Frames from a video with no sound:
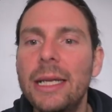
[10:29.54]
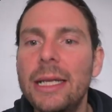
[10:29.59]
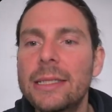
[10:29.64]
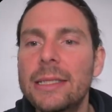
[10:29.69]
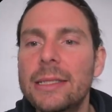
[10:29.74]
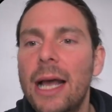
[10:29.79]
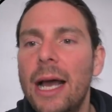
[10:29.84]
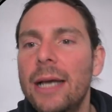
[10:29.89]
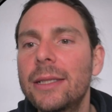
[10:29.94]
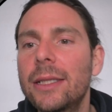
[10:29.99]

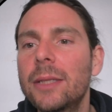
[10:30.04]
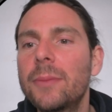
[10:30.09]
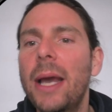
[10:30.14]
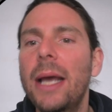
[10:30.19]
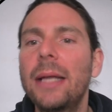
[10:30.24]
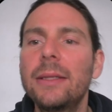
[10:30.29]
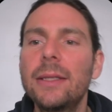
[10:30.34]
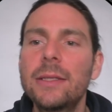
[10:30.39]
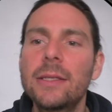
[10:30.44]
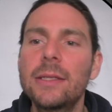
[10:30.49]
list item
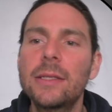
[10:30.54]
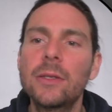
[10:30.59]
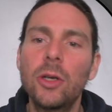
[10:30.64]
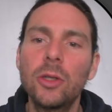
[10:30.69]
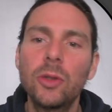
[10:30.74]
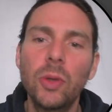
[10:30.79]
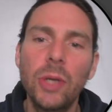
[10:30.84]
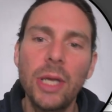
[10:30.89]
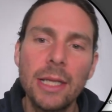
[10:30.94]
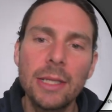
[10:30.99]
and this is
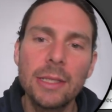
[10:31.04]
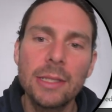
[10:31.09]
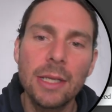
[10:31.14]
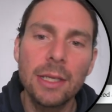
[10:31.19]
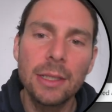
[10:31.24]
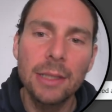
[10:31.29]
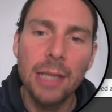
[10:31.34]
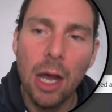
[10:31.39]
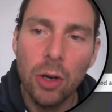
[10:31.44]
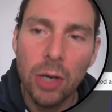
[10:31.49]
going to
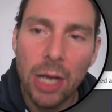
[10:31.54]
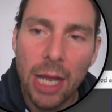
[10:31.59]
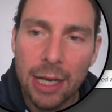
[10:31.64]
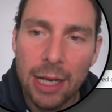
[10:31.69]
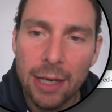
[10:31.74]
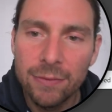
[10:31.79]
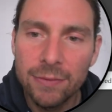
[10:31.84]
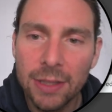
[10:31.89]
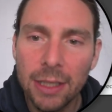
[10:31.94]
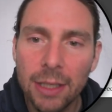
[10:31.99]
insert our
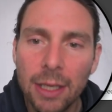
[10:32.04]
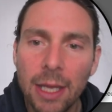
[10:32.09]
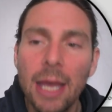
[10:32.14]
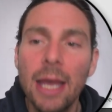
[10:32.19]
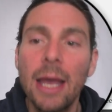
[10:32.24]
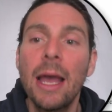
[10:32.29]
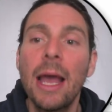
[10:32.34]
NFT.